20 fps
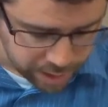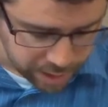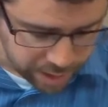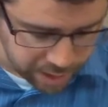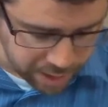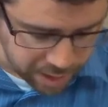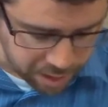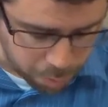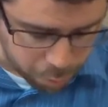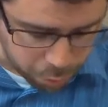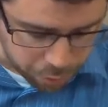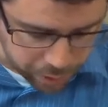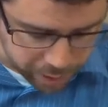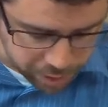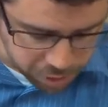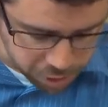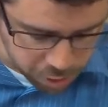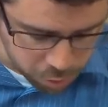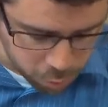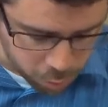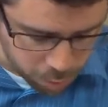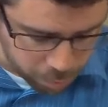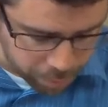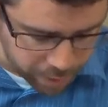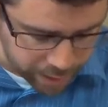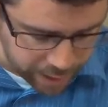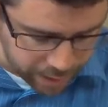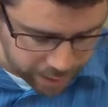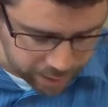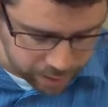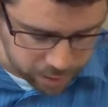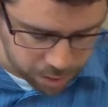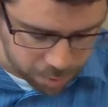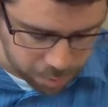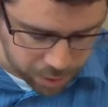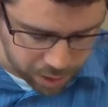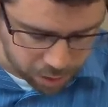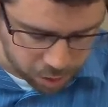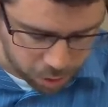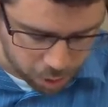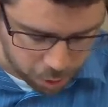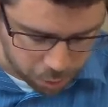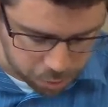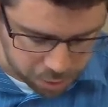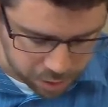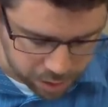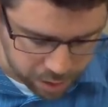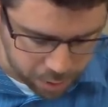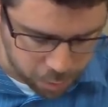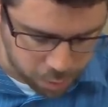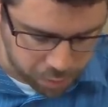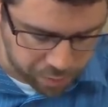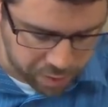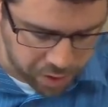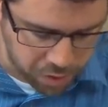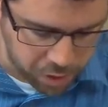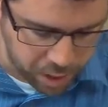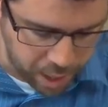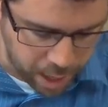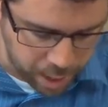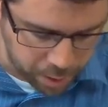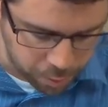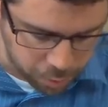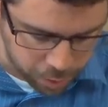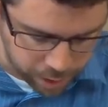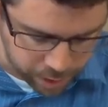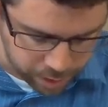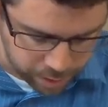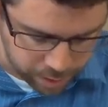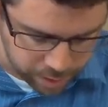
and that the breaches were beginning to be closed, they were very angry.